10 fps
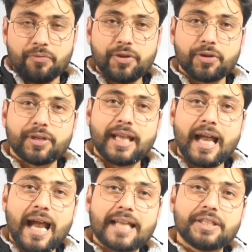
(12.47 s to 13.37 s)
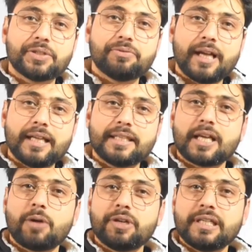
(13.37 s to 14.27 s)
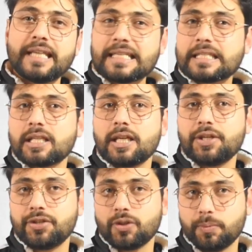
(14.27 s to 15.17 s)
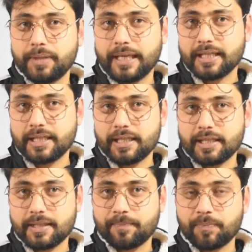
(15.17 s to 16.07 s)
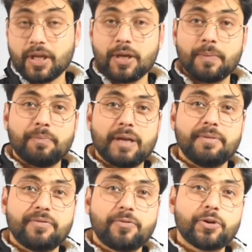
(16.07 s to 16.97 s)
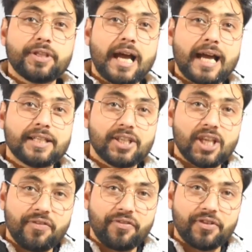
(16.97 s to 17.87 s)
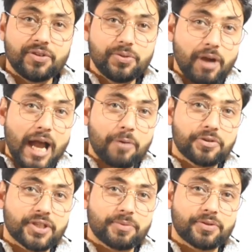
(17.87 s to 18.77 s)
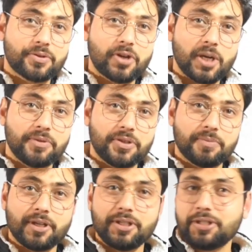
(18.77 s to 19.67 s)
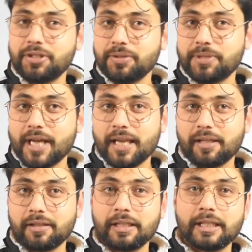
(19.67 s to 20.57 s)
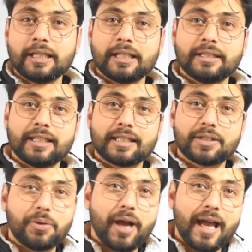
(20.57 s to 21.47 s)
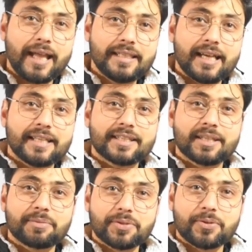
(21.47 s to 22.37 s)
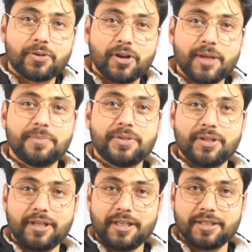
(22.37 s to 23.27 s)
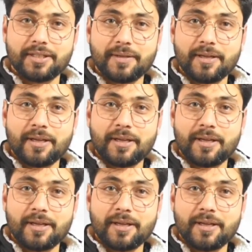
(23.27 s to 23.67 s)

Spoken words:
We are going to head towards our destination of tenses. But before that, if you haven't subscribed to my YouTube channel, then go ahead and subscribe to it.